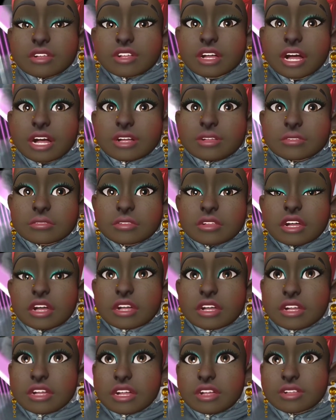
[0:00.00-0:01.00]
you got
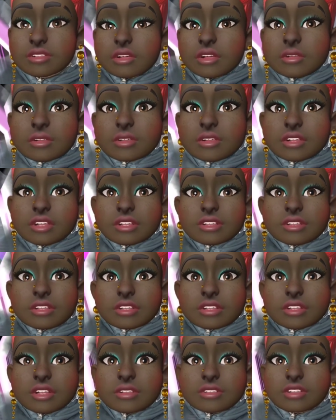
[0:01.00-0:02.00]
millions of people that
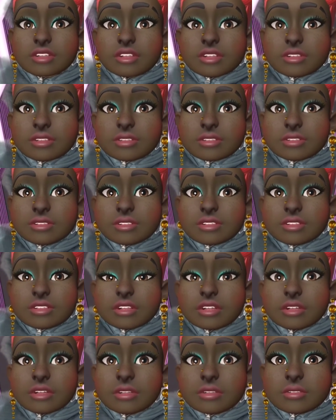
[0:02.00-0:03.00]
still love her, you
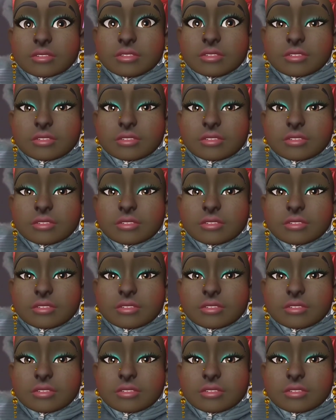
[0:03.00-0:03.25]
know.